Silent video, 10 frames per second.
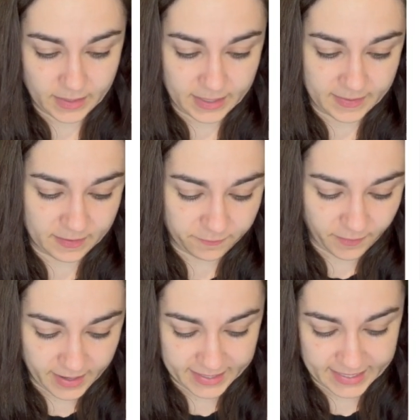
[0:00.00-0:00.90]
And then
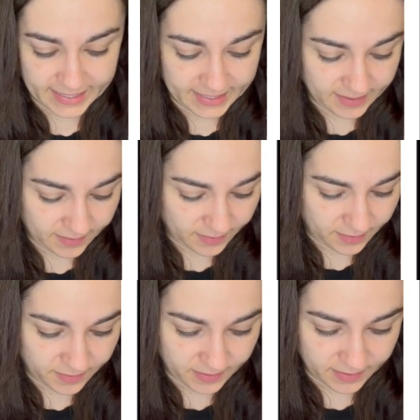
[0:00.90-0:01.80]
finally,
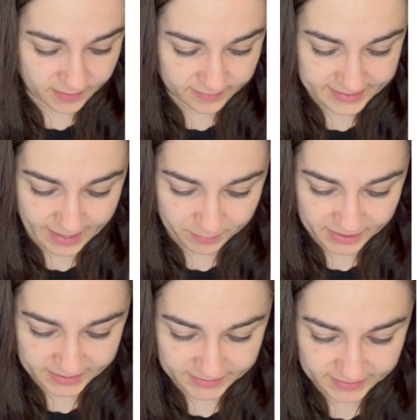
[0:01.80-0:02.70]
the
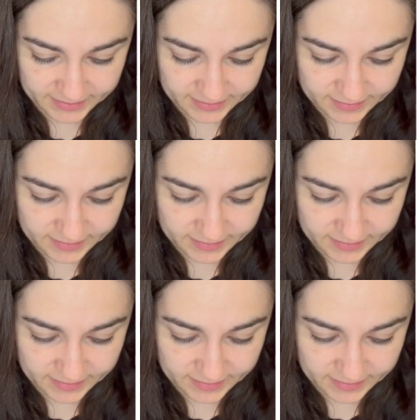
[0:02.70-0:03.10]
tablets.